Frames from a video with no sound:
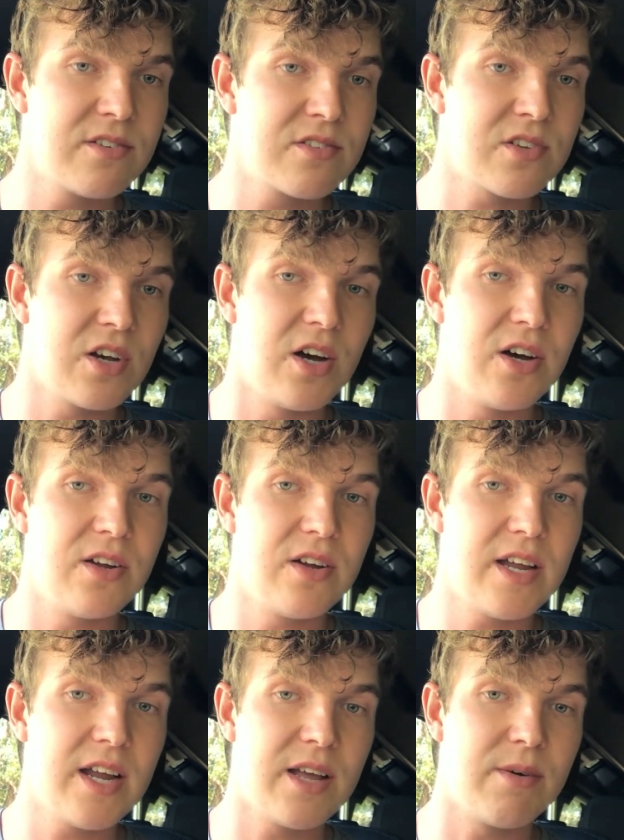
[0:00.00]
So
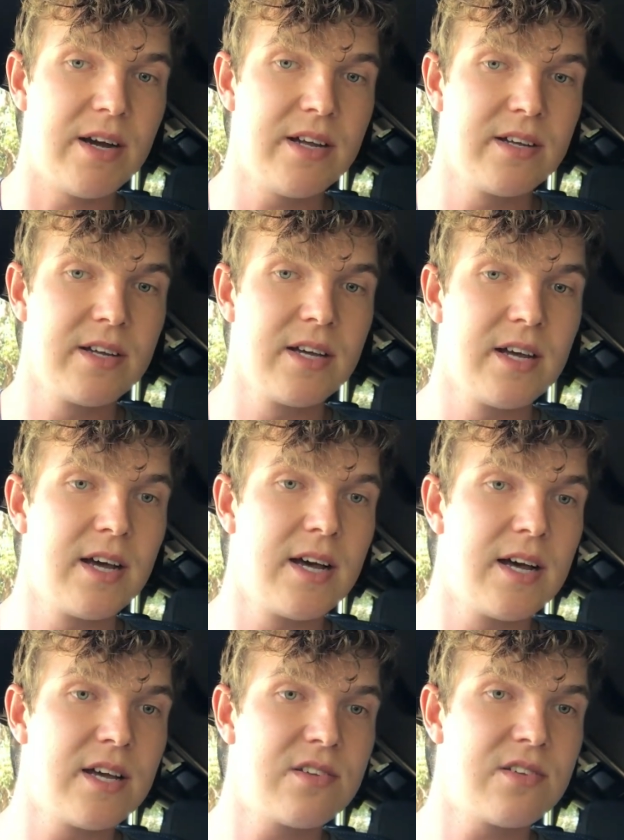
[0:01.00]
anyway,
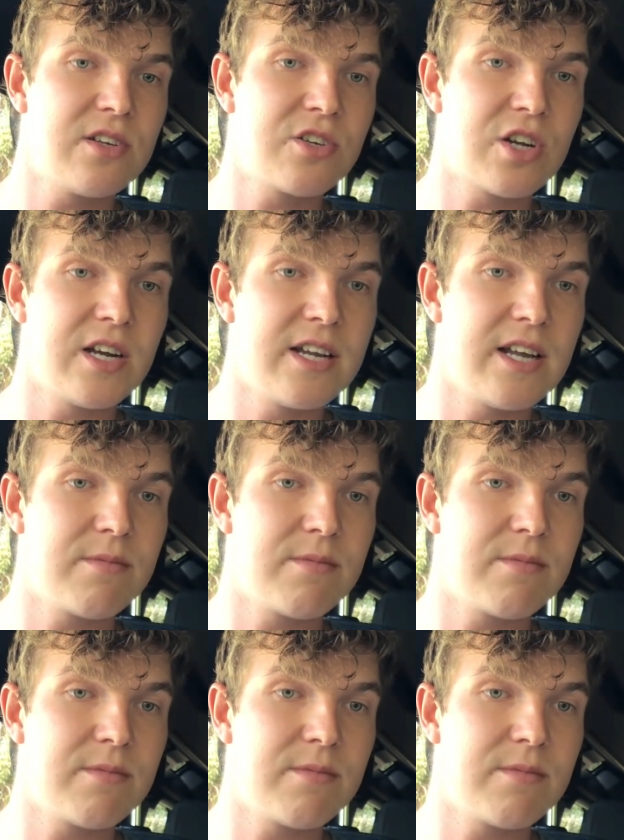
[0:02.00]
essentially